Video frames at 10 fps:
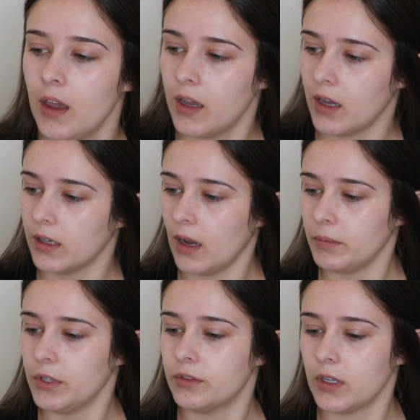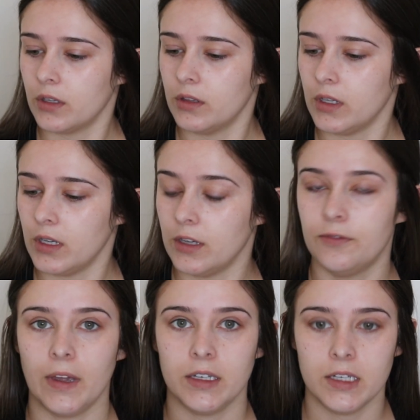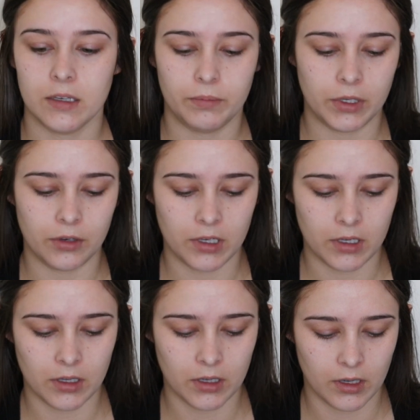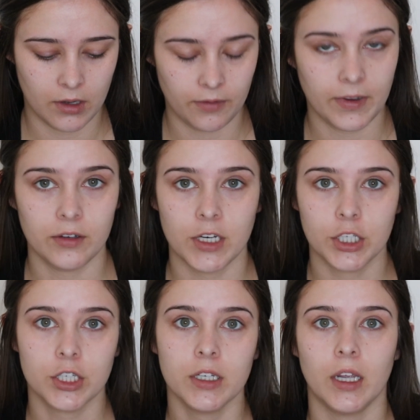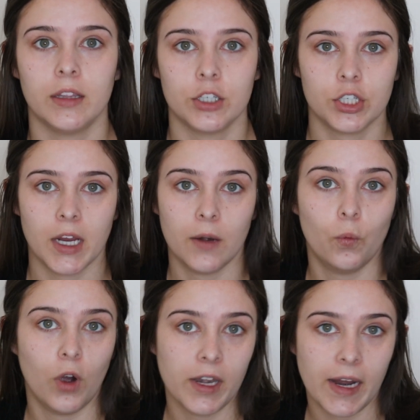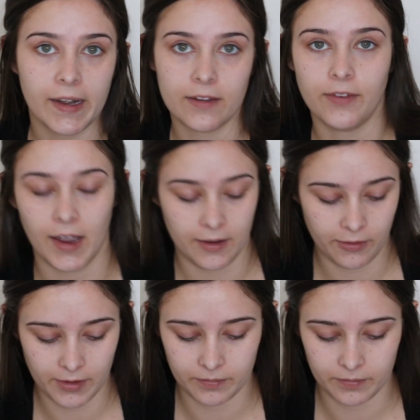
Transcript: and I'm using the Fenty Beauty foundation in the shade 185.